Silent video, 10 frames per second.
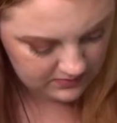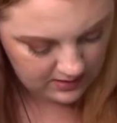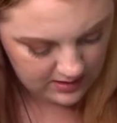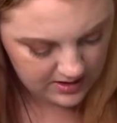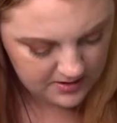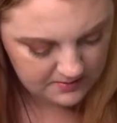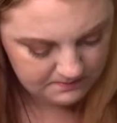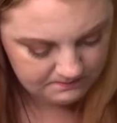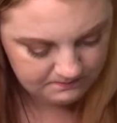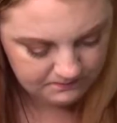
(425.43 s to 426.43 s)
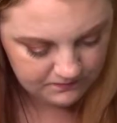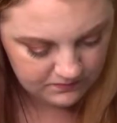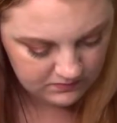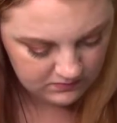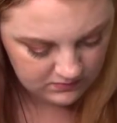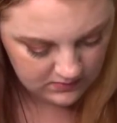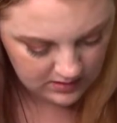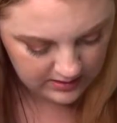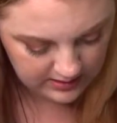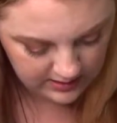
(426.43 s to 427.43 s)

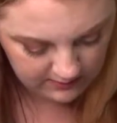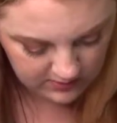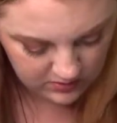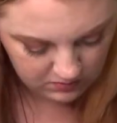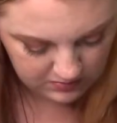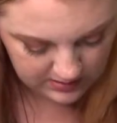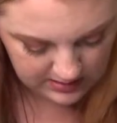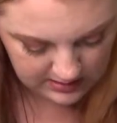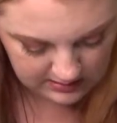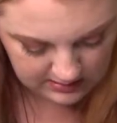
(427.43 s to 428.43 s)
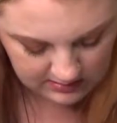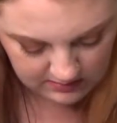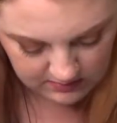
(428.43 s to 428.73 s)
I can't even open this.